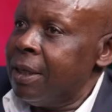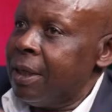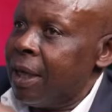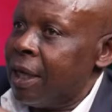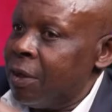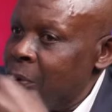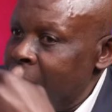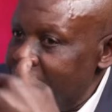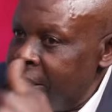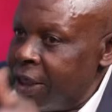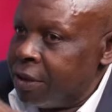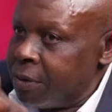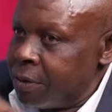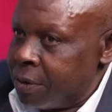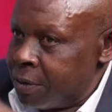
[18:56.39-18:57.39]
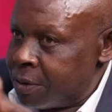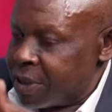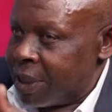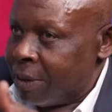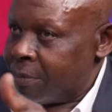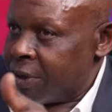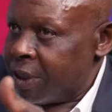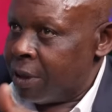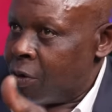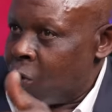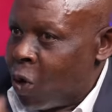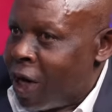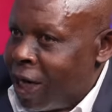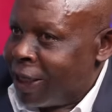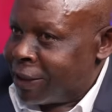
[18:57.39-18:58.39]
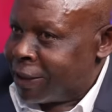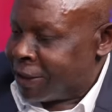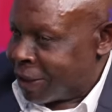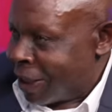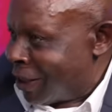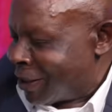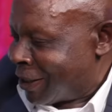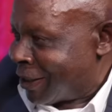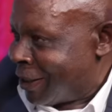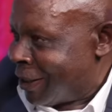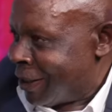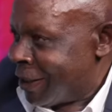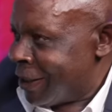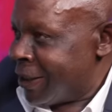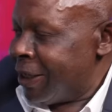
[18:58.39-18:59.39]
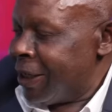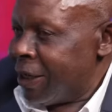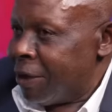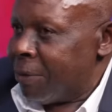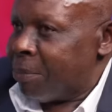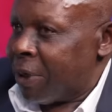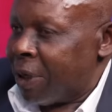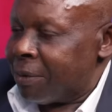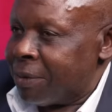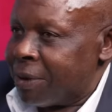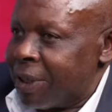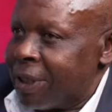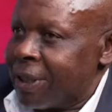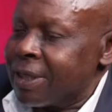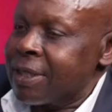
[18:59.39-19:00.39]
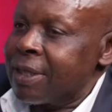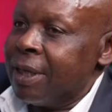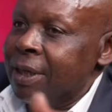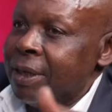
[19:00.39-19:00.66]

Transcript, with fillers: And we need to do something quite radical about that.